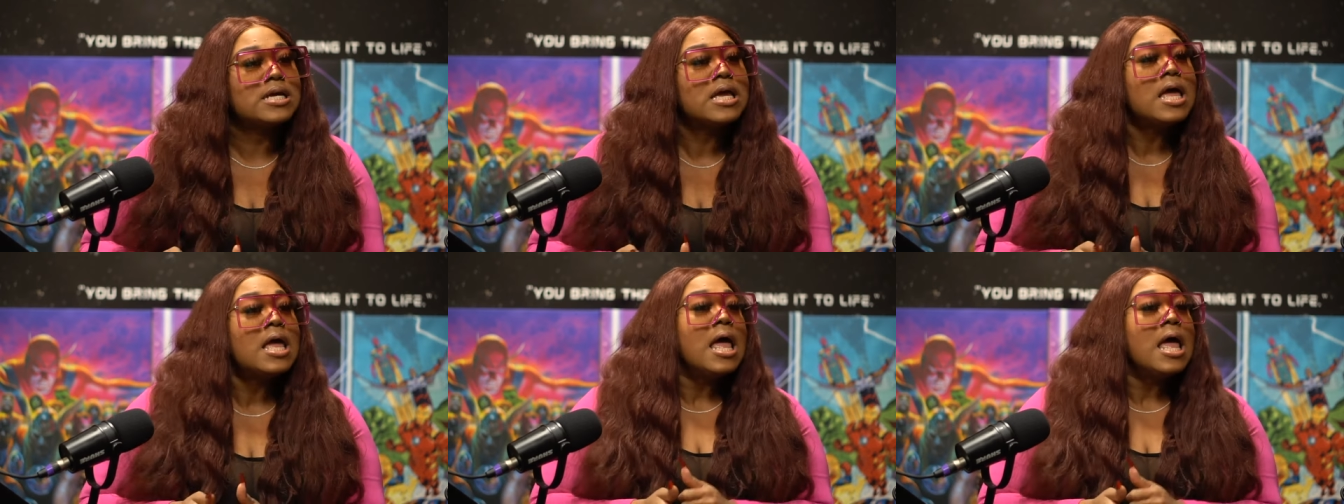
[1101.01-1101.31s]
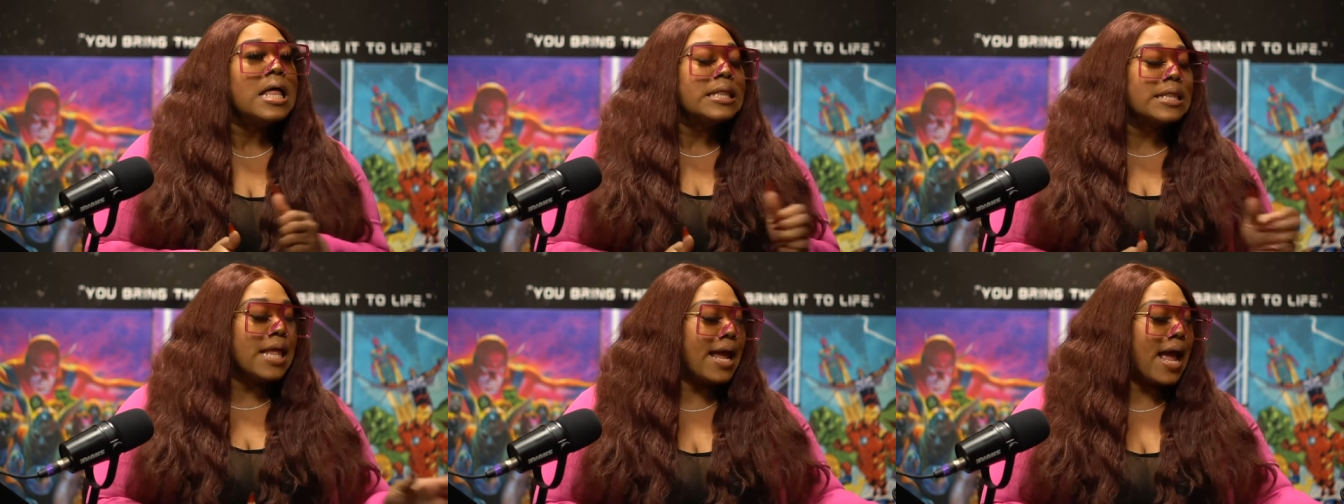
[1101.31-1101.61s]

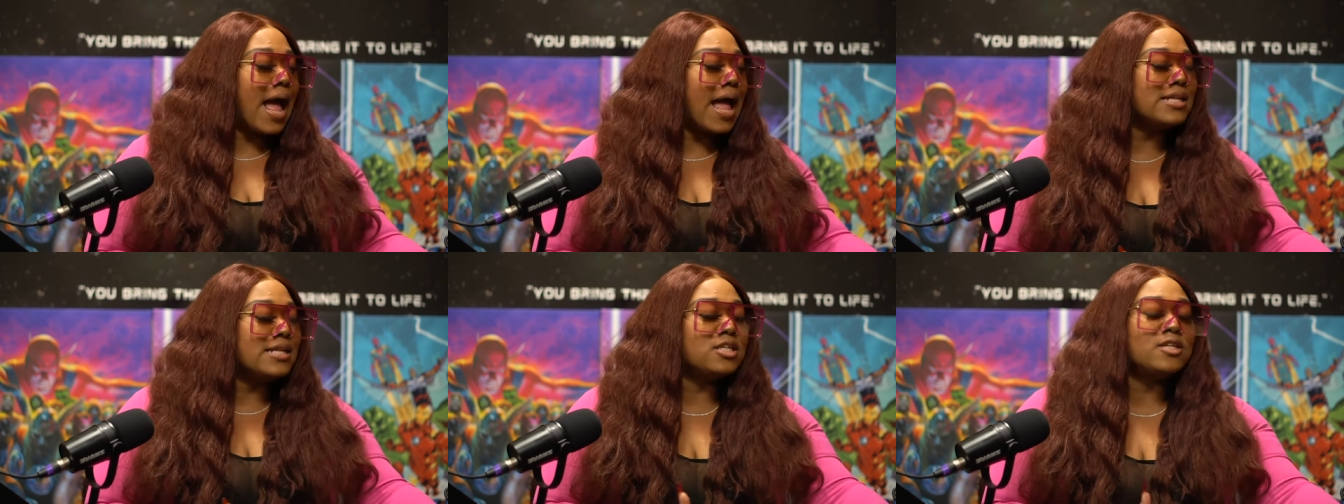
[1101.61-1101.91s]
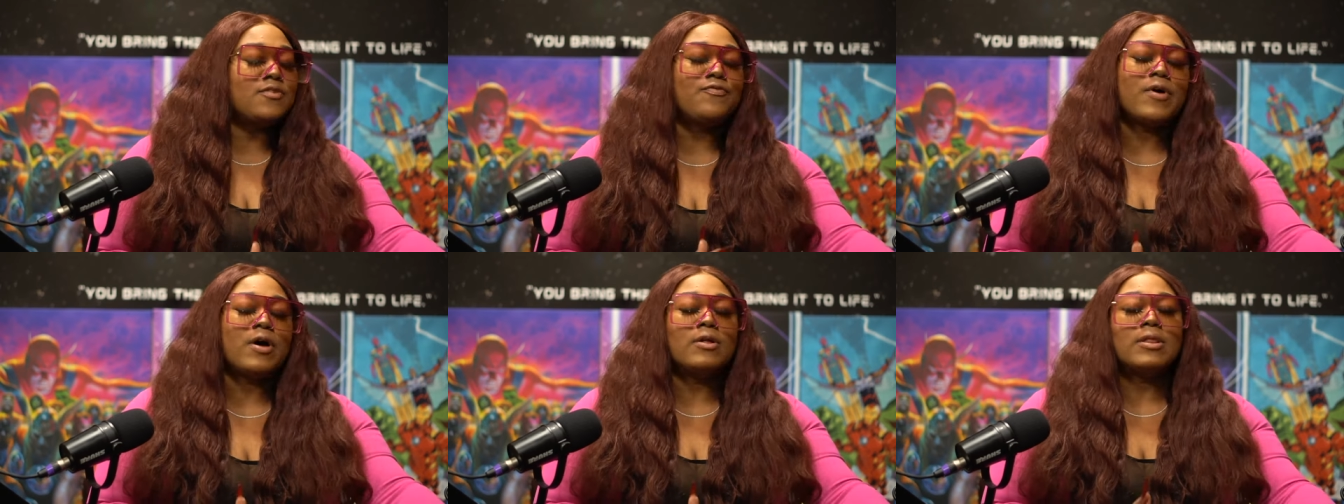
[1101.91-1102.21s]
Mm. Like I
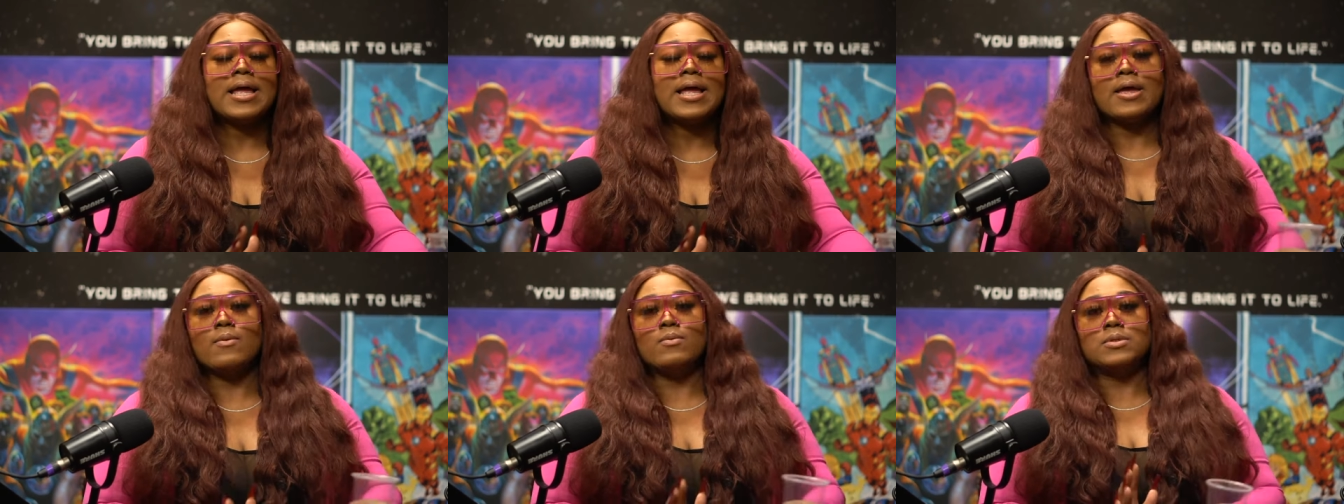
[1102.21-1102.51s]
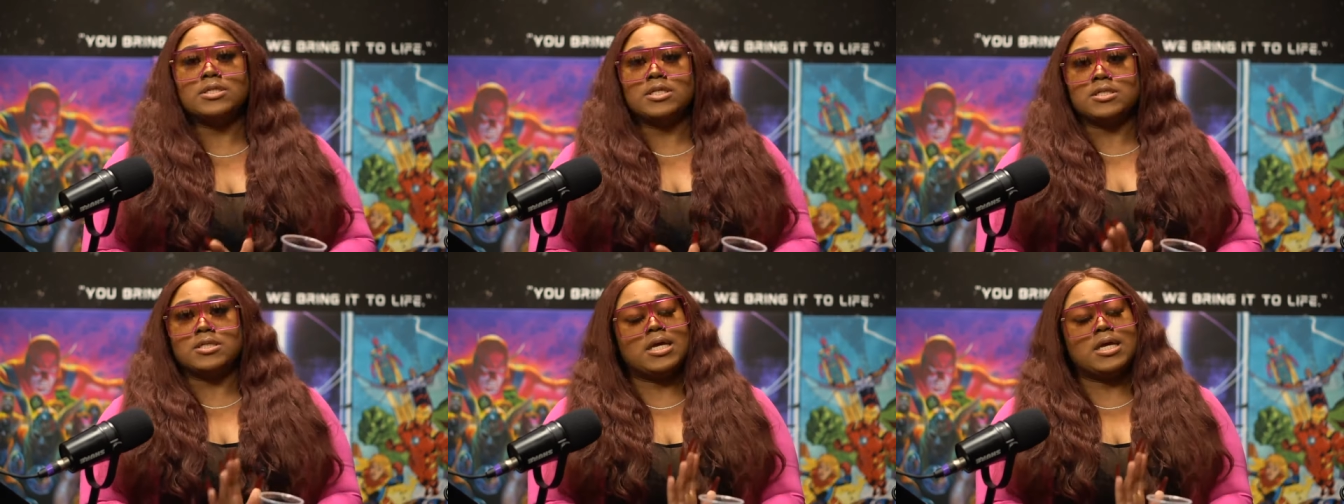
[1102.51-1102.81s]
just felt like it
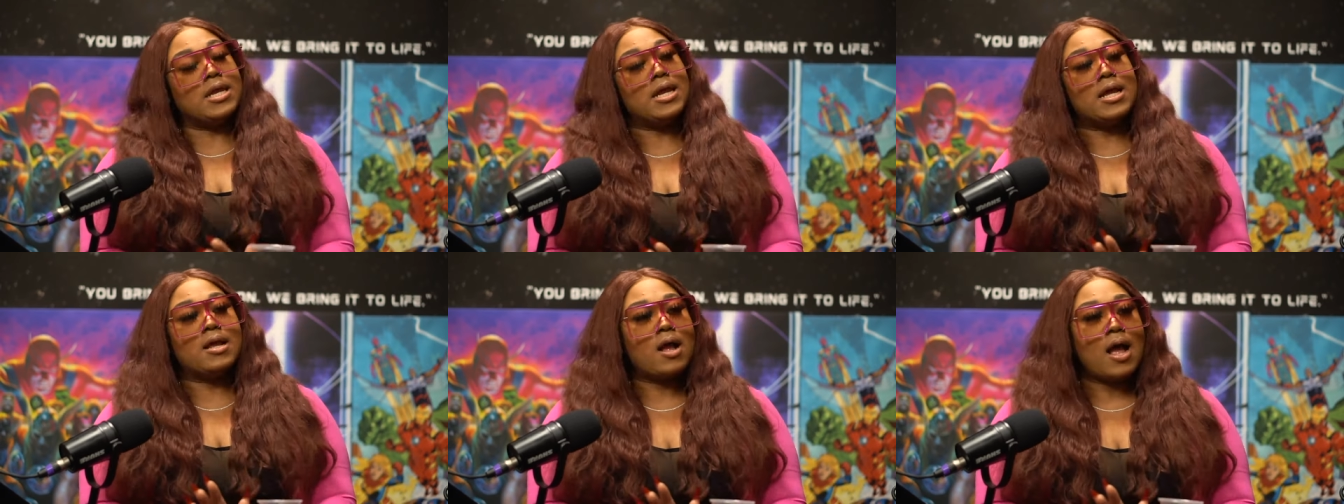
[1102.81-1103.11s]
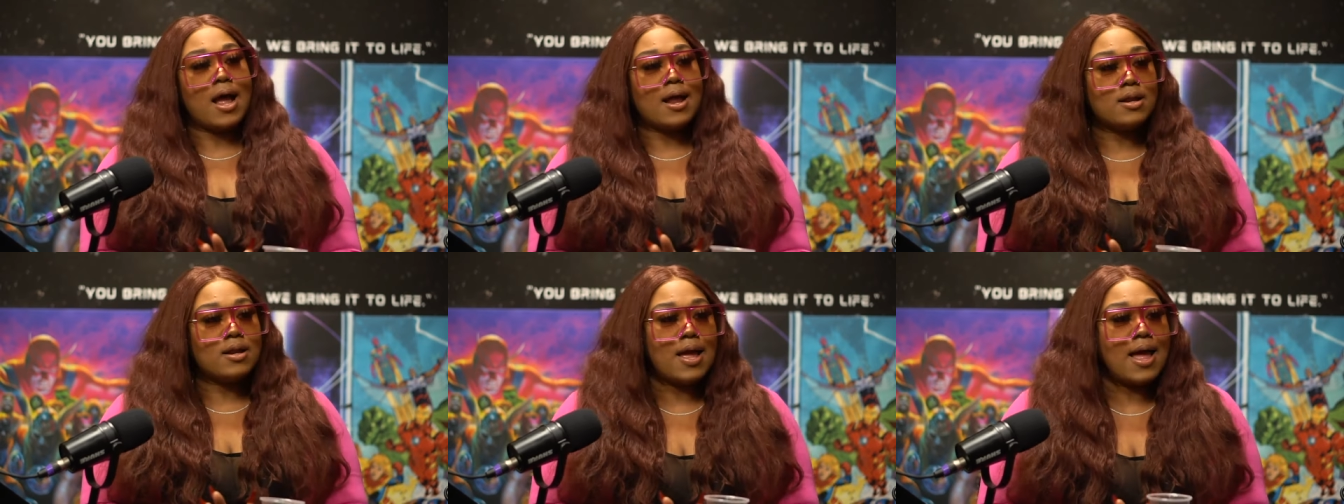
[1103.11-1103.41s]
was just getting
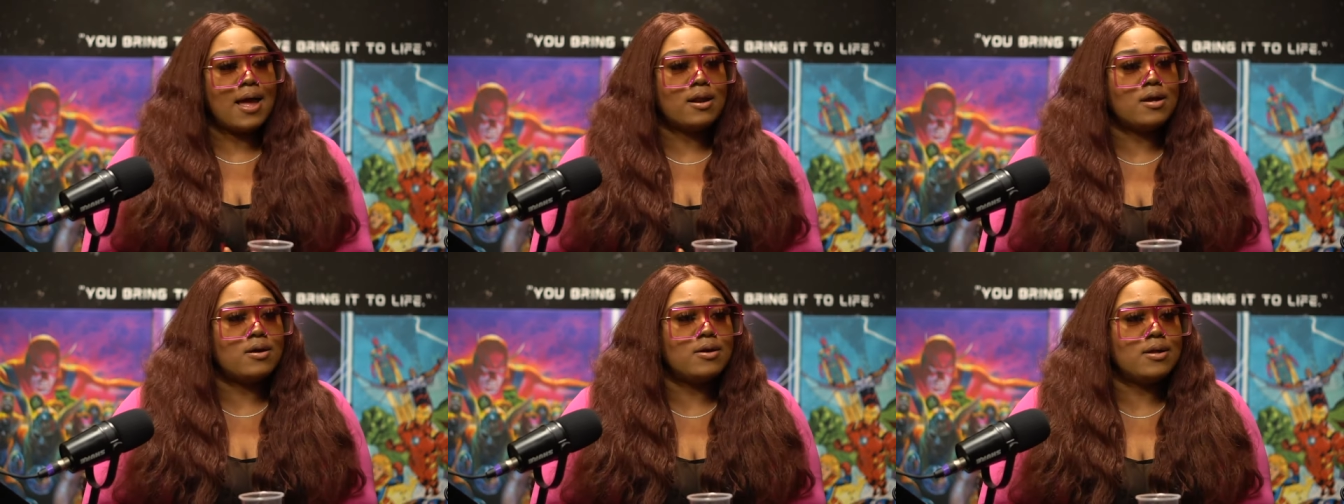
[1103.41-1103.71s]
kind of out of